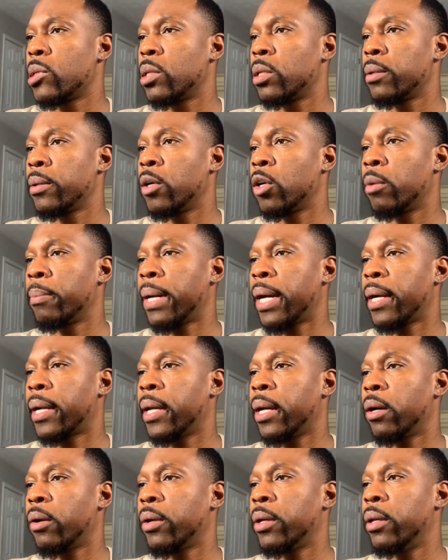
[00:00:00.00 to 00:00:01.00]
Go to my
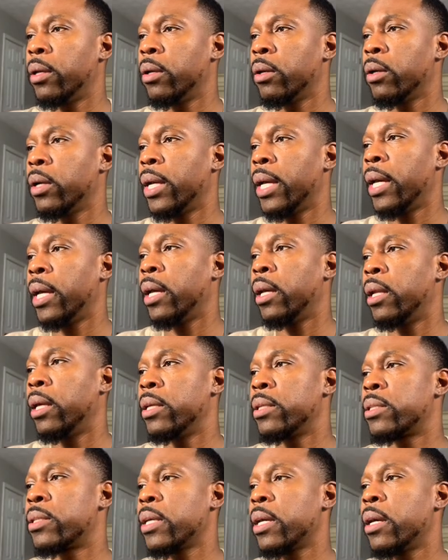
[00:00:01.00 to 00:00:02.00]
account here and it
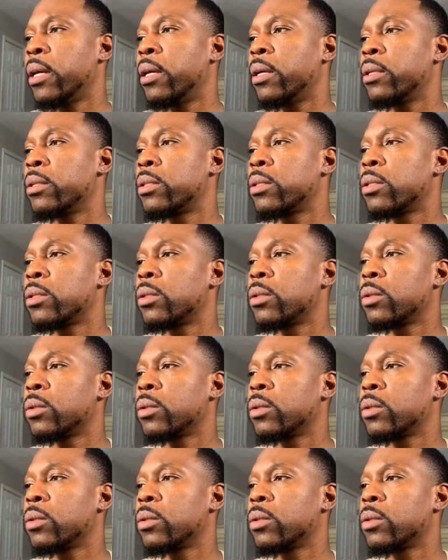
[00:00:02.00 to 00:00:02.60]
says